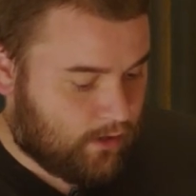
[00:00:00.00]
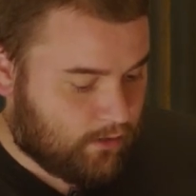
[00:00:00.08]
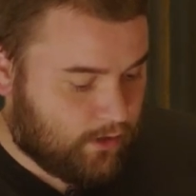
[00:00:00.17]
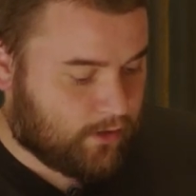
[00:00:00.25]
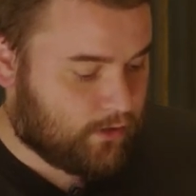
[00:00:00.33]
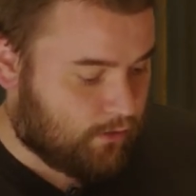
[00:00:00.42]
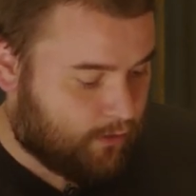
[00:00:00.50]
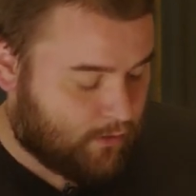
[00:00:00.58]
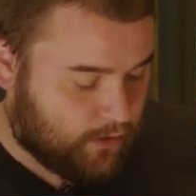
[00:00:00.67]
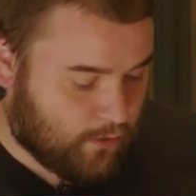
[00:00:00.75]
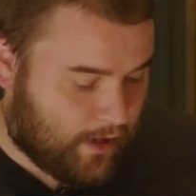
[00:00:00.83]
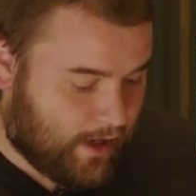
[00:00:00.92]
look,
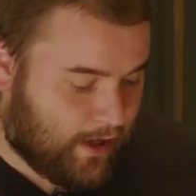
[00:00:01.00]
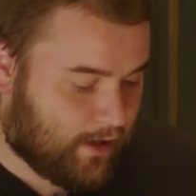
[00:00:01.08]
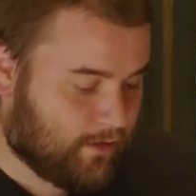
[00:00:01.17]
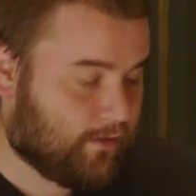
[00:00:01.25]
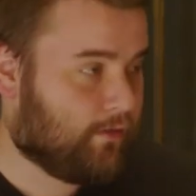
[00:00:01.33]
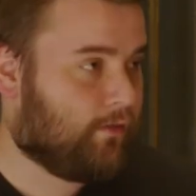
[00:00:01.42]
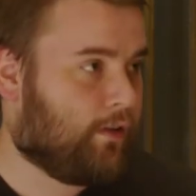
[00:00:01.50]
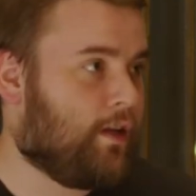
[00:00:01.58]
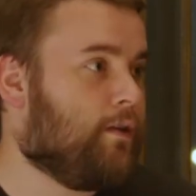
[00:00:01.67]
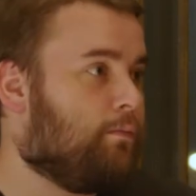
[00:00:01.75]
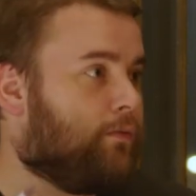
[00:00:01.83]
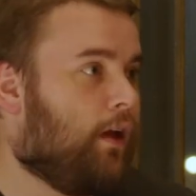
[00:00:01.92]
you can't keep